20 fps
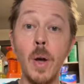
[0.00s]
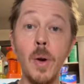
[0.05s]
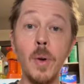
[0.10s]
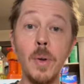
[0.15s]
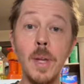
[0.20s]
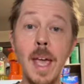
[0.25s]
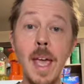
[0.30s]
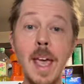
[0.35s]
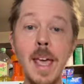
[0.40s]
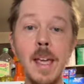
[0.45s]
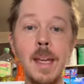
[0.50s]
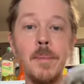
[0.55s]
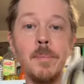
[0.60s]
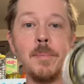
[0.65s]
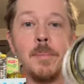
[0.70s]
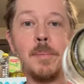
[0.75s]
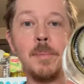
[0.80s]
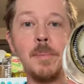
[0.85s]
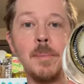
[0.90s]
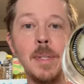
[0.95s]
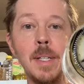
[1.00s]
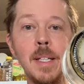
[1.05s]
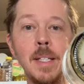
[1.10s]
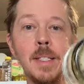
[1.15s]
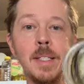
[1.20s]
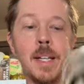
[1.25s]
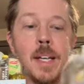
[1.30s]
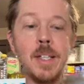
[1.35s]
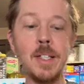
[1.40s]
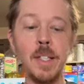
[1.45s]
Okay,
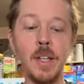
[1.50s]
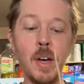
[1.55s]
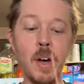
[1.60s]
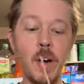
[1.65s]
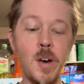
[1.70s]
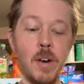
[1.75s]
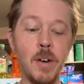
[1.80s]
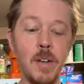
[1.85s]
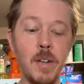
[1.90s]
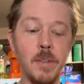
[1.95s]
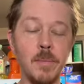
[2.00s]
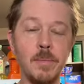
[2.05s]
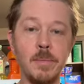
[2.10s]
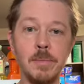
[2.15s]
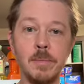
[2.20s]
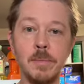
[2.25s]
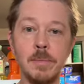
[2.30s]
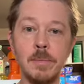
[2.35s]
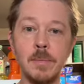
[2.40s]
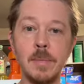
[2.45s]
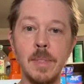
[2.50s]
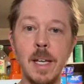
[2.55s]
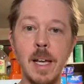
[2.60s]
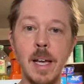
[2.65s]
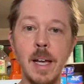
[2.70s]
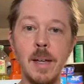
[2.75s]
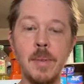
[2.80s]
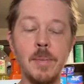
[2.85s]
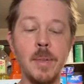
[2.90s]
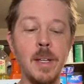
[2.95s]
it's nice and hard.
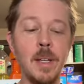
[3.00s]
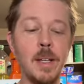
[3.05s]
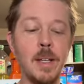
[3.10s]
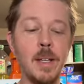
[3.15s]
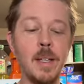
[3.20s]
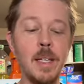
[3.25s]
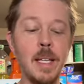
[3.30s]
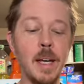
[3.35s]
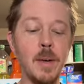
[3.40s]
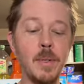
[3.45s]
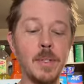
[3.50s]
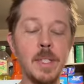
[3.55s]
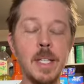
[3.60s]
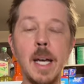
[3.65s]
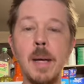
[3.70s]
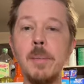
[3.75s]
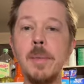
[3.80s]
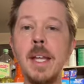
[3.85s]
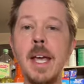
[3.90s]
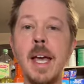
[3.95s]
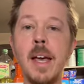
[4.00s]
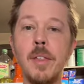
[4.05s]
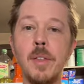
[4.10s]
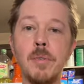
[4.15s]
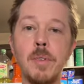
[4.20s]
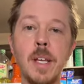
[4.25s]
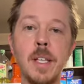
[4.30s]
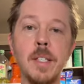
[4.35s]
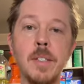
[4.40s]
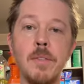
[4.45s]
Huh, now it's time to add the
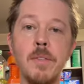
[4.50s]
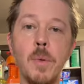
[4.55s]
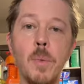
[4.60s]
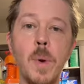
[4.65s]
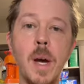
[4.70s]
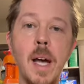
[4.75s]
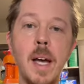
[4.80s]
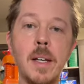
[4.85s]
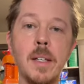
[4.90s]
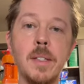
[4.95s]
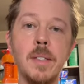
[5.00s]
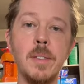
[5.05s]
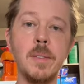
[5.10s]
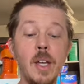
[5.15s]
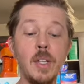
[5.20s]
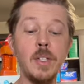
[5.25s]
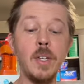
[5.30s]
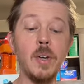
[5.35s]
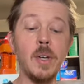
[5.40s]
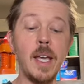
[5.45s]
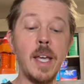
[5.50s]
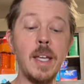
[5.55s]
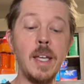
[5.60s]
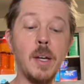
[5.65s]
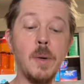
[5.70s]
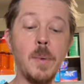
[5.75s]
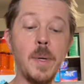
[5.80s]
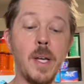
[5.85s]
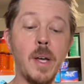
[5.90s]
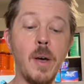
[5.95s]
rest of the wax. You okay,
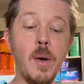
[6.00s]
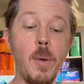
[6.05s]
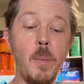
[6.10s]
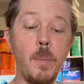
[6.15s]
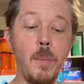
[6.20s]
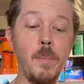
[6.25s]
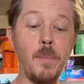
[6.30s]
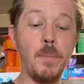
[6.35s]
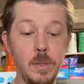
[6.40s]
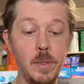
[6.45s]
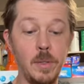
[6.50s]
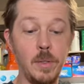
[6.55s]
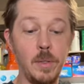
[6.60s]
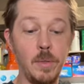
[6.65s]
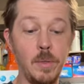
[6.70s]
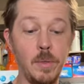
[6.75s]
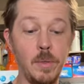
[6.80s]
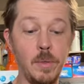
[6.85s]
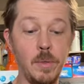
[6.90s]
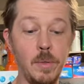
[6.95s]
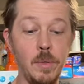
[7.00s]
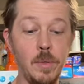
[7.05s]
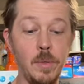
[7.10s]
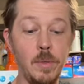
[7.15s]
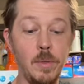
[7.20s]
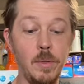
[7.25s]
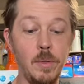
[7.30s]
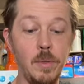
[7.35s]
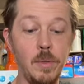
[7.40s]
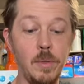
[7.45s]
here we go. Do,
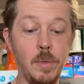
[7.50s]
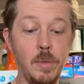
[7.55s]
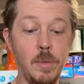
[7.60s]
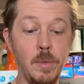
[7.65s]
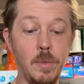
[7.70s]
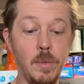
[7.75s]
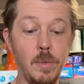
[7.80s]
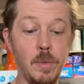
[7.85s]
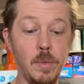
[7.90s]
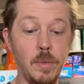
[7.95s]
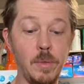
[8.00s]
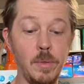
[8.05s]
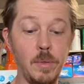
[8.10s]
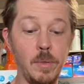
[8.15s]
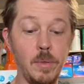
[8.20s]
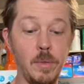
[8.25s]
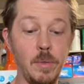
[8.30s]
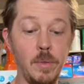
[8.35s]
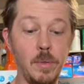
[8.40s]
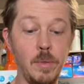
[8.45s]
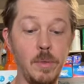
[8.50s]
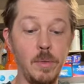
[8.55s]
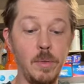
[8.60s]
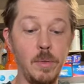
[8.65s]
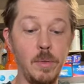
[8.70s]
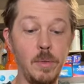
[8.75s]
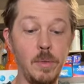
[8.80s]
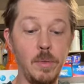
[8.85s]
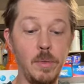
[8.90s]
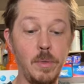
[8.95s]
do, do, do, do,
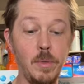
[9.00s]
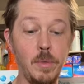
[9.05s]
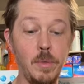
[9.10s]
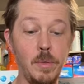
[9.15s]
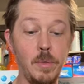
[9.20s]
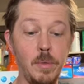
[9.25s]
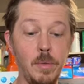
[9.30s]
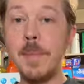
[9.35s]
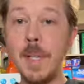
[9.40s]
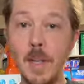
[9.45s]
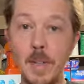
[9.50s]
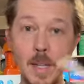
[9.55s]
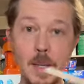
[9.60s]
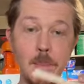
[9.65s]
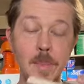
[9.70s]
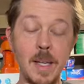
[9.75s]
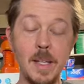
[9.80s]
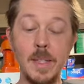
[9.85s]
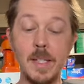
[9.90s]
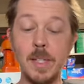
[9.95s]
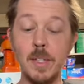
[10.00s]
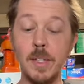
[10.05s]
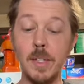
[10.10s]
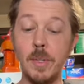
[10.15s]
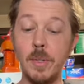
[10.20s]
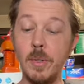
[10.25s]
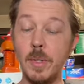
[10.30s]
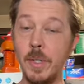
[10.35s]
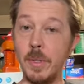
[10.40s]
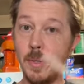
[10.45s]
do, do. Now they make these
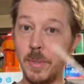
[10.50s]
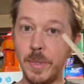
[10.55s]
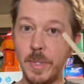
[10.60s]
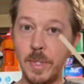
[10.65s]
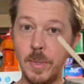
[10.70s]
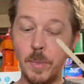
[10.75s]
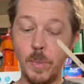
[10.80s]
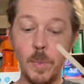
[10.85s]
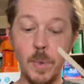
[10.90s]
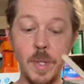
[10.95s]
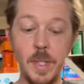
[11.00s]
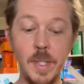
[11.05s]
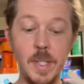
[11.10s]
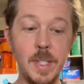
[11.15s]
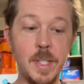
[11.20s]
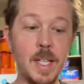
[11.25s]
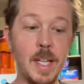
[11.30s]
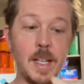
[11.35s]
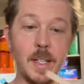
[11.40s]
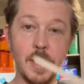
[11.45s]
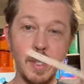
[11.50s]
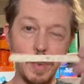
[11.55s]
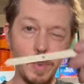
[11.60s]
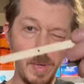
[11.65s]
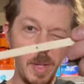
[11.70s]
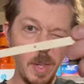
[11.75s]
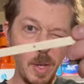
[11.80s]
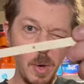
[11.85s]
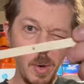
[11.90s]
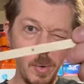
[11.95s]
cute little wood sticks
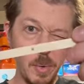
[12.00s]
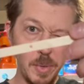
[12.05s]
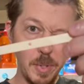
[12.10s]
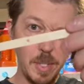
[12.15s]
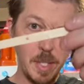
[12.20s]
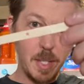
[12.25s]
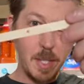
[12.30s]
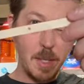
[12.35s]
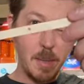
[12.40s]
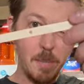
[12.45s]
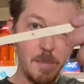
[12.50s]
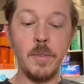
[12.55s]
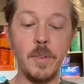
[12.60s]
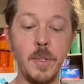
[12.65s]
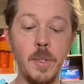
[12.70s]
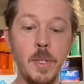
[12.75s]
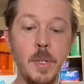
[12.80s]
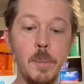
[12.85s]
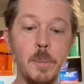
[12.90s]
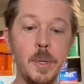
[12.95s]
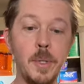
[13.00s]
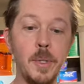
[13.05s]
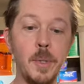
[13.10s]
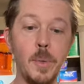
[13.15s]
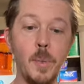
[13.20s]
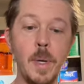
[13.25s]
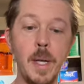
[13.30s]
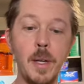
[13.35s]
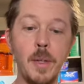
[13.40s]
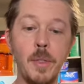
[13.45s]
with holes in them for you to put the
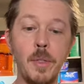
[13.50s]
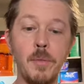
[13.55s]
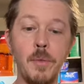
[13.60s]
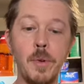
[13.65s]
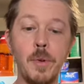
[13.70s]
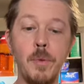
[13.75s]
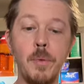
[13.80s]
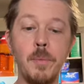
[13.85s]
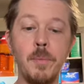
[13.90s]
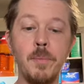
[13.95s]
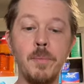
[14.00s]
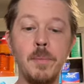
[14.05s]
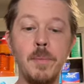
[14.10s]
wick through.